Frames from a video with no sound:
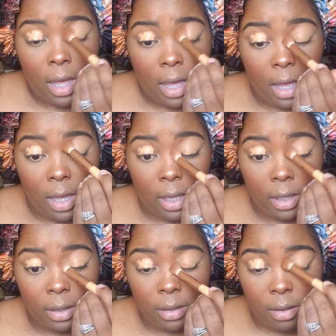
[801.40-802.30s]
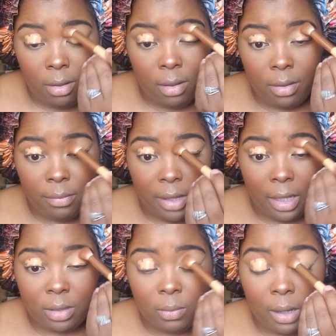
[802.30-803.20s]
And
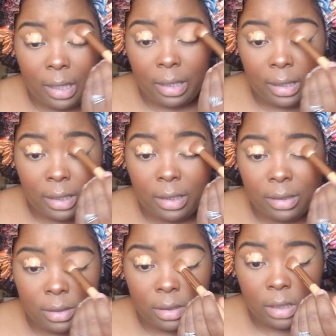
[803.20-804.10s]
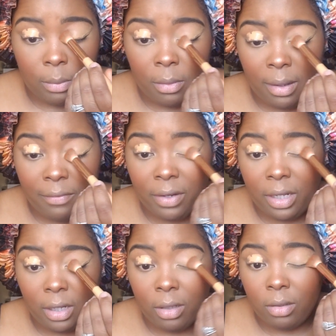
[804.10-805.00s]
that's why in some of my
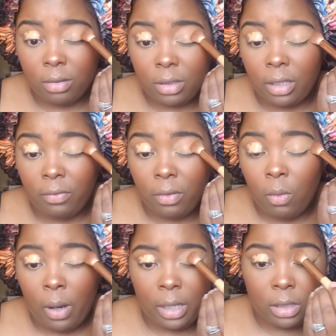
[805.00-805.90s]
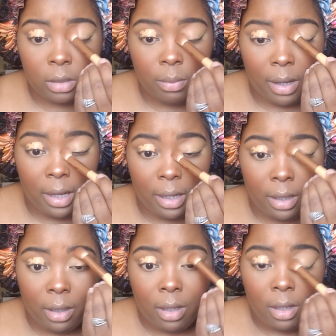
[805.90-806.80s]
videos, if you watched my